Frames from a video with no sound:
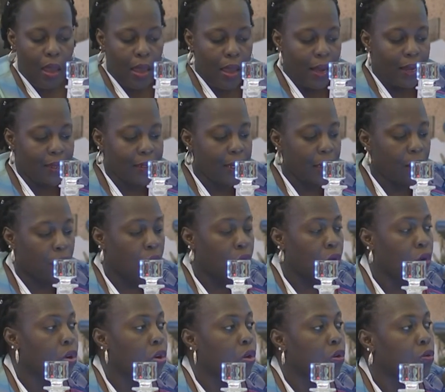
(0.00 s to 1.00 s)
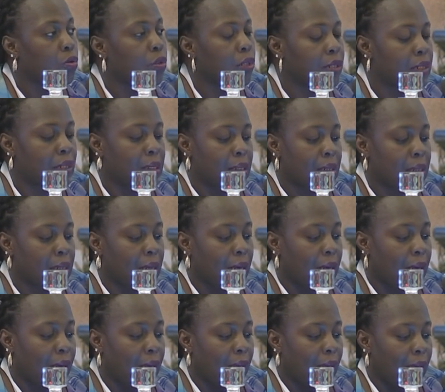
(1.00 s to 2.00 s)
As I conclude,
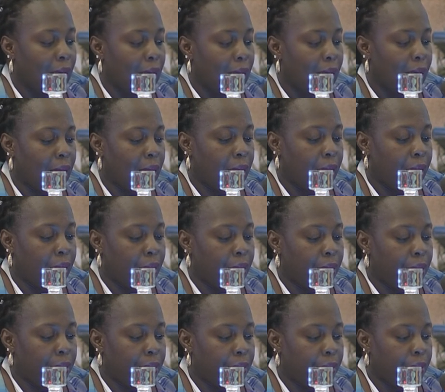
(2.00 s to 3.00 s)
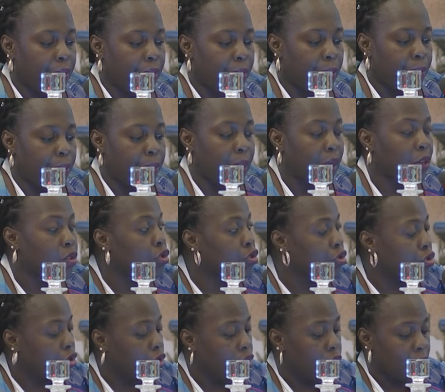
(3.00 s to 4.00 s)
I beg to
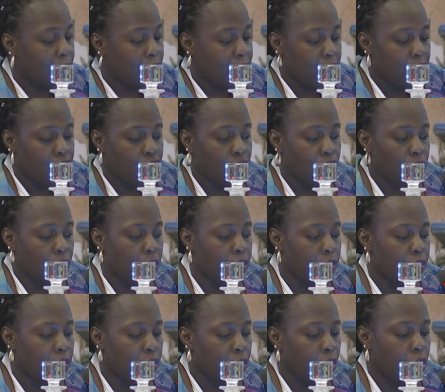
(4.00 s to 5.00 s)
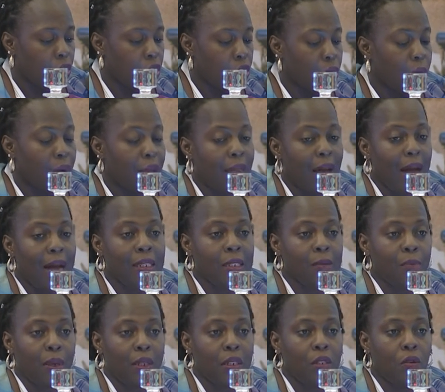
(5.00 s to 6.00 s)
draw your attention to other
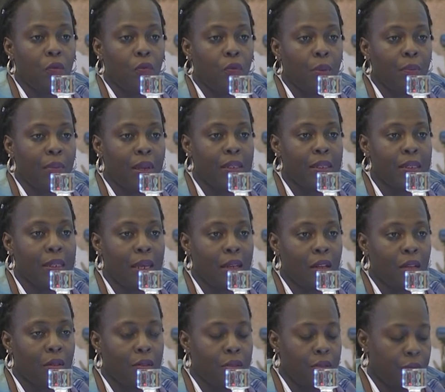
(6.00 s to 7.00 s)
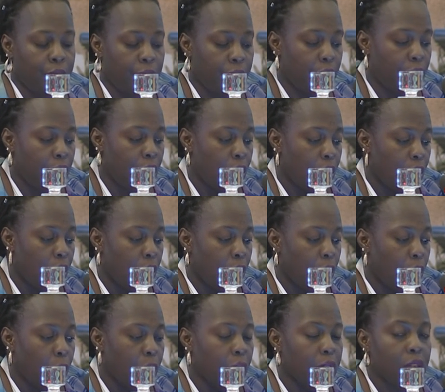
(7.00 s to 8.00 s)
aspects of women's health.
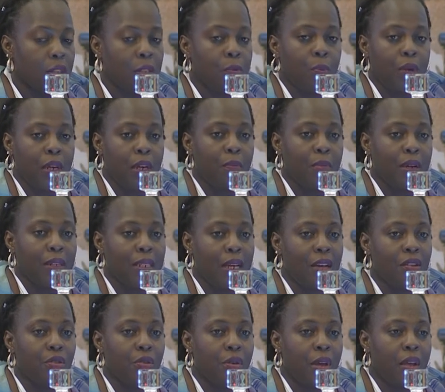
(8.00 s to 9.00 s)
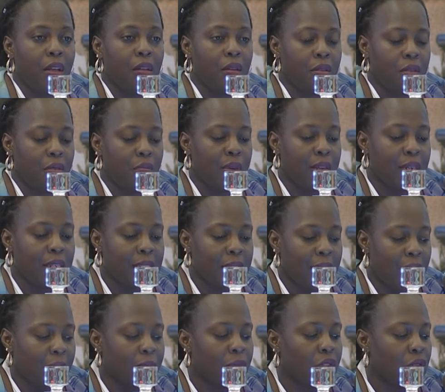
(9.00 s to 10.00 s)
When you speak maternal health, many
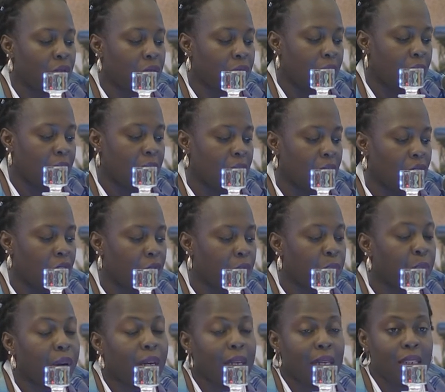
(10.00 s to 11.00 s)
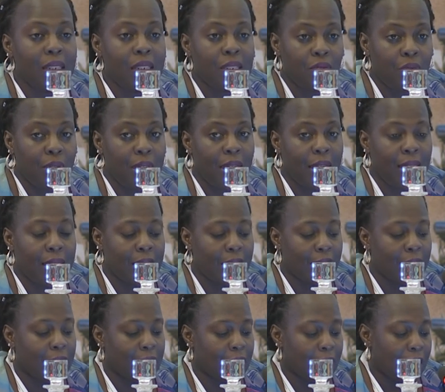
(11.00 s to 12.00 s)
times you're thinking of
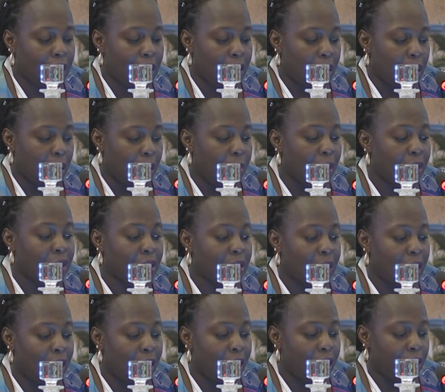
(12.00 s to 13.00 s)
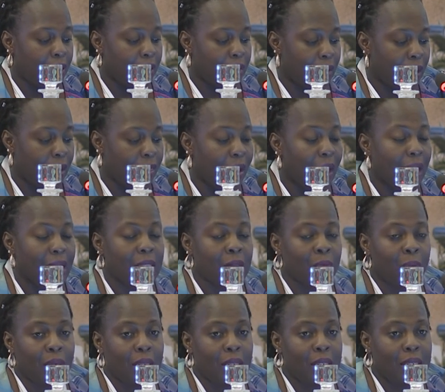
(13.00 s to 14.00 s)
pregnancy-related, but there are other
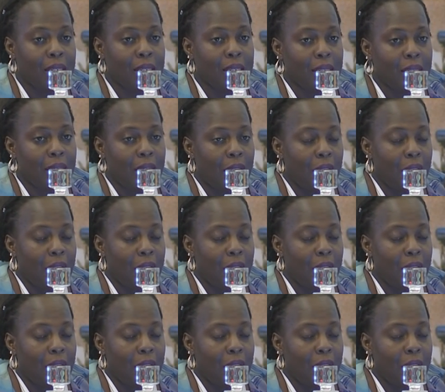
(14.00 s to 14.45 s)
aspects.